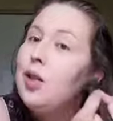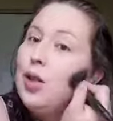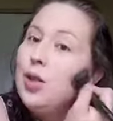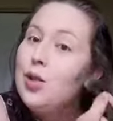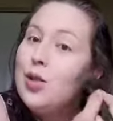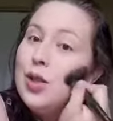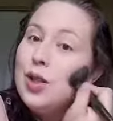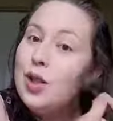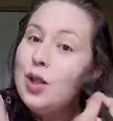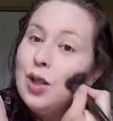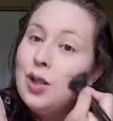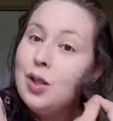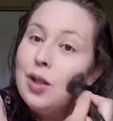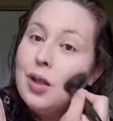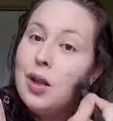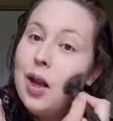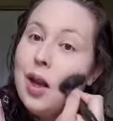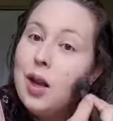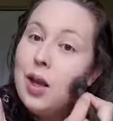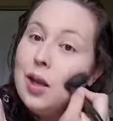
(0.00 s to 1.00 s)

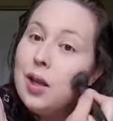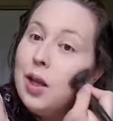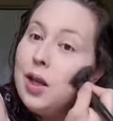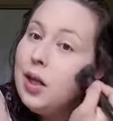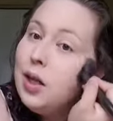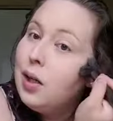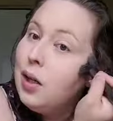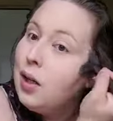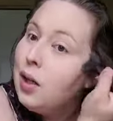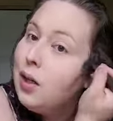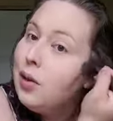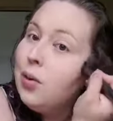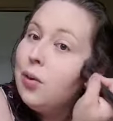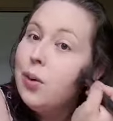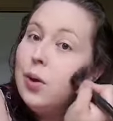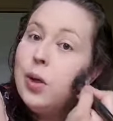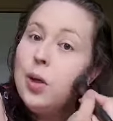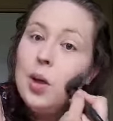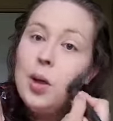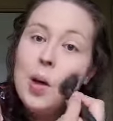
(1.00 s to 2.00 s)
using highlight and
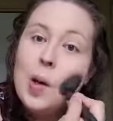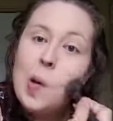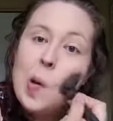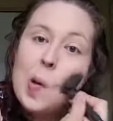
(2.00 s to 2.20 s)
contour.